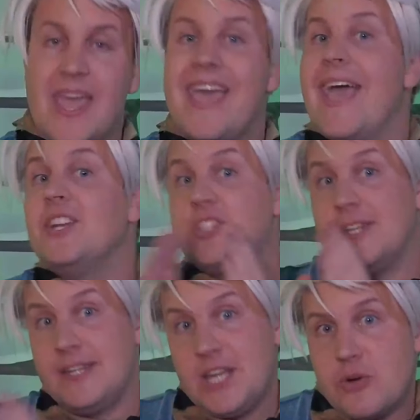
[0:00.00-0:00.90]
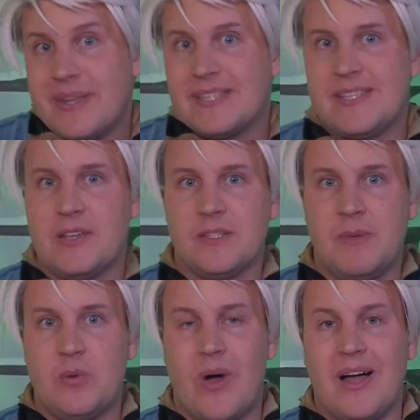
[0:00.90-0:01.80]
Engineering skills,
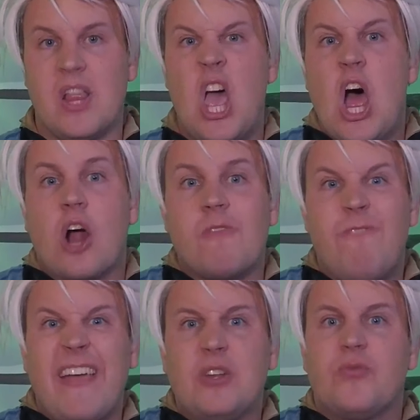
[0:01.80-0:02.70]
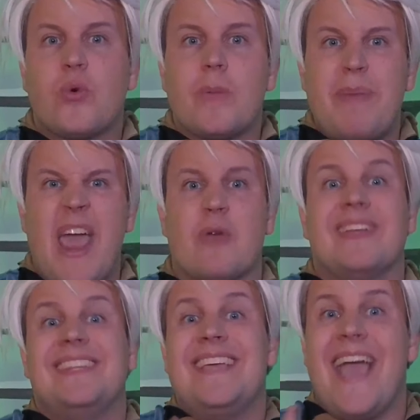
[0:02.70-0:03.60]
meanwhile, are vital for repairing
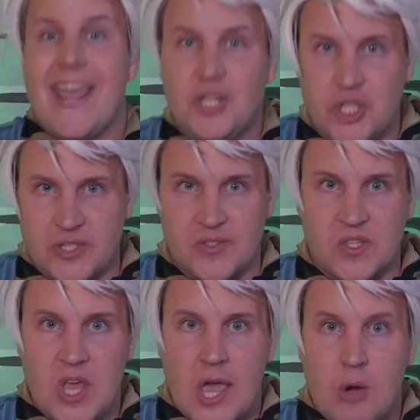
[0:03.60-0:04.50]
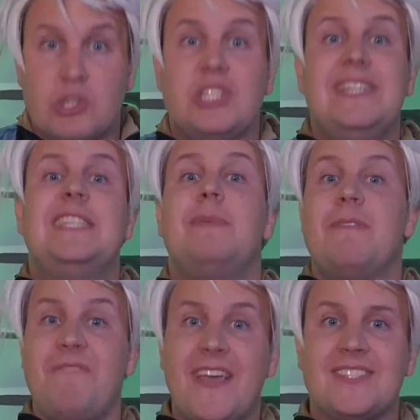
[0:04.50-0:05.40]
the engines, which need to be
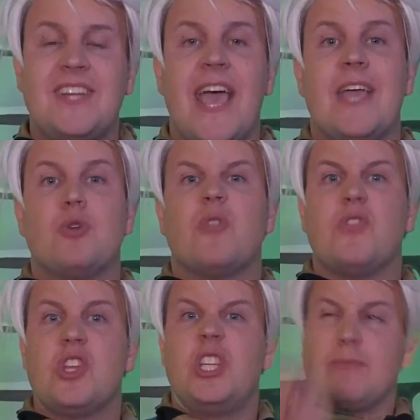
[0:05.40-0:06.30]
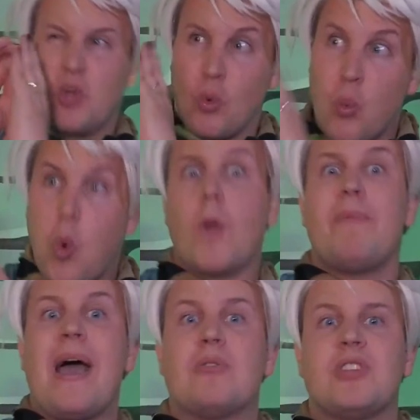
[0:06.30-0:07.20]
fixed in order for the ship to warp
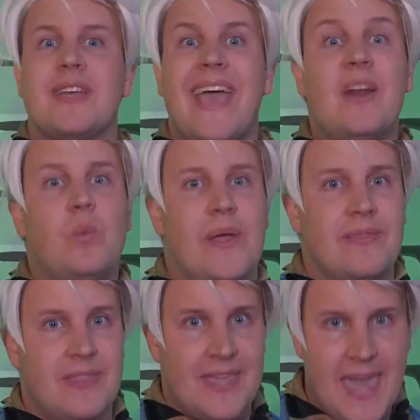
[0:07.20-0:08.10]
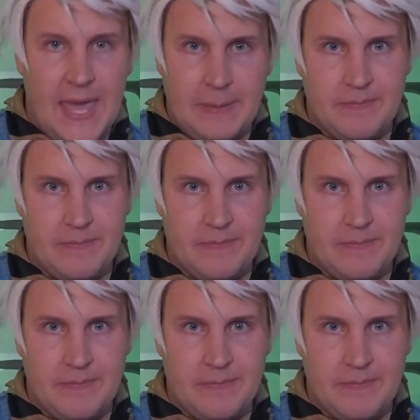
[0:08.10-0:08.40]
out and win the game.